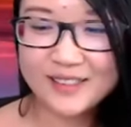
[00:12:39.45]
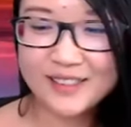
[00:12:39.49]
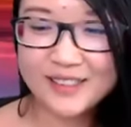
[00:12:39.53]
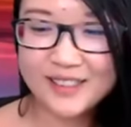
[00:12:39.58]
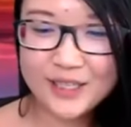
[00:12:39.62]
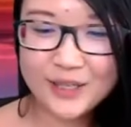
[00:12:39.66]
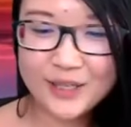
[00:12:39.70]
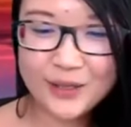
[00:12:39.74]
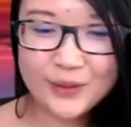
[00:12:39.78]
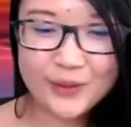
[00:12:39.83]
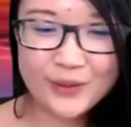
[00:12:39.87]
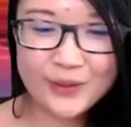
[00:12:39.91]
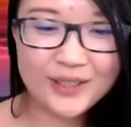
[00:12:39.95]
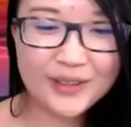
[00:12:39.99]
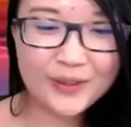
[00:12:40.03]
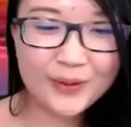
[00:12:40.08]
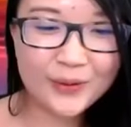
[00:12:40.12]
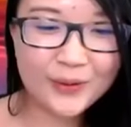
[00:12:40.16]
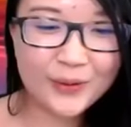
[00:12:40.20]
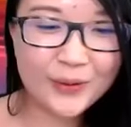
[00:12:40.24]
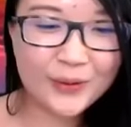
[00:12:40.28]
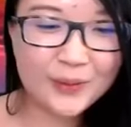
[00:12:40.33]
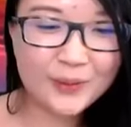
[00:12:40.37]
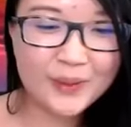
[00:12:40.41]
See you in the
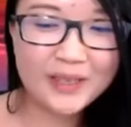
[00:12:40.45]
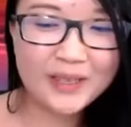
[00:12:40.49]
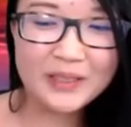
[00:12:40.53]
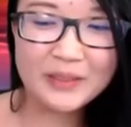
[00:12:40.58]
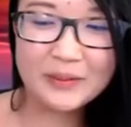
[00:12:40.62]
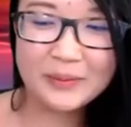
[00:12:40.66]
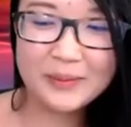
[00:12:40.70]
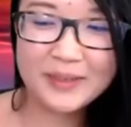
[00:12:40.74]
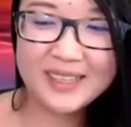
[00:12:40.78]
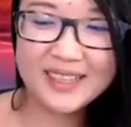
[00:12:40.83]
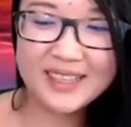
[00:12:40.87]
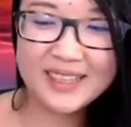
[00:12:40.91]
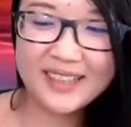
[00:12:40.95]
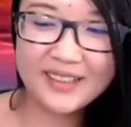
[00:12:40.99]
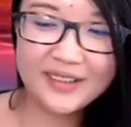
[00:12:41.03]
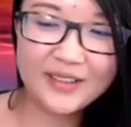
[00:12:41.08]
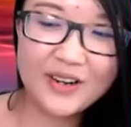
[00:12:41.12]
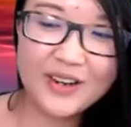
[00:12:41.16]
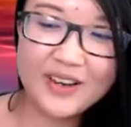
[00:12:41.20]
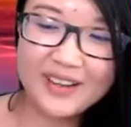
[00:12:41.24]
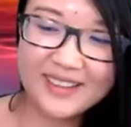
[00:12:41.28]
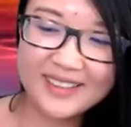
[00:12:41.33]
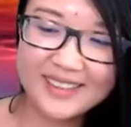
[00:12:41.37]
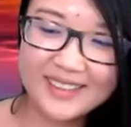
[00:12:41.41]
group a little bit later
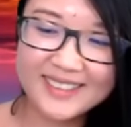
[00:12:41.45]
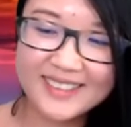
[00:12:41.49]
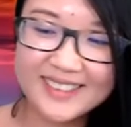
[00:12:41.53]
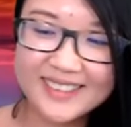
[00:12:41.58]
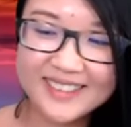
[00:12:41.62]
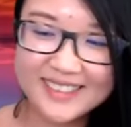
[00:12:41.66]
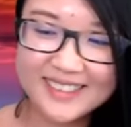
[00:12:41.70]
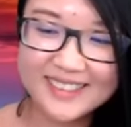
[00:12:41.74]
on.